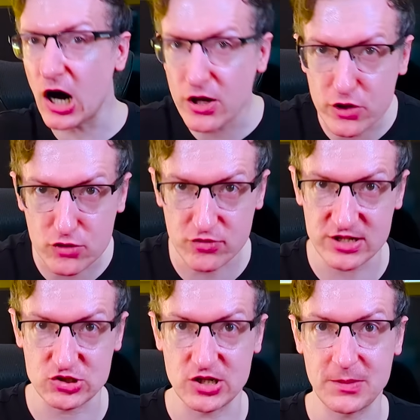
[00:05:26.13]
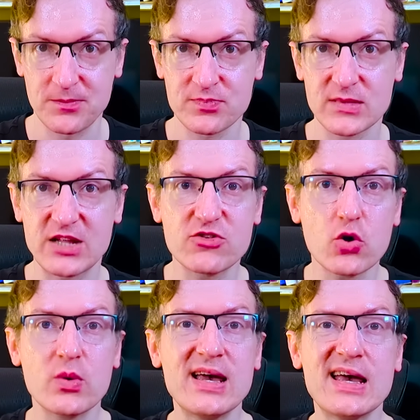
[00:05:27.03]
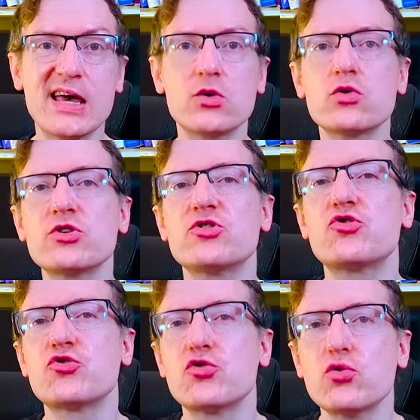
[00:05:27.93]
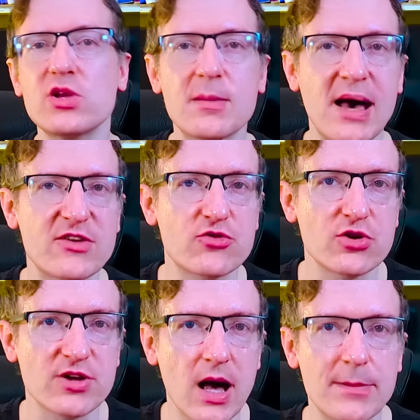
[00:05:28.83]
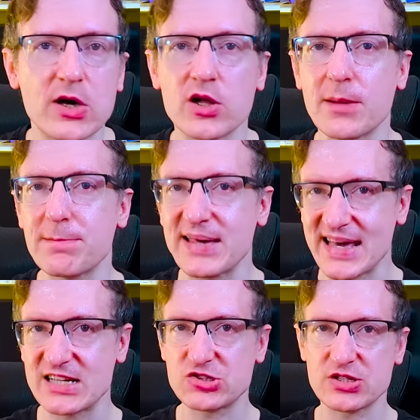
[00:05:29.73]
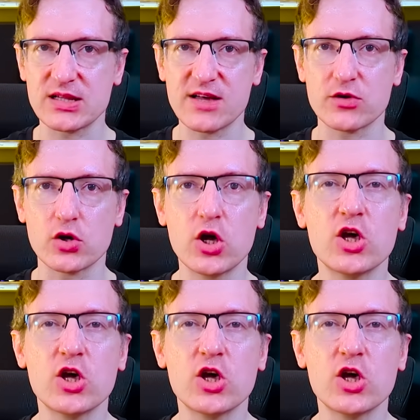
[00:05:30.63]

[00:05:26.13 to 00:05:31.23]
other region. And so, in order to truly master a topic on a PhD level,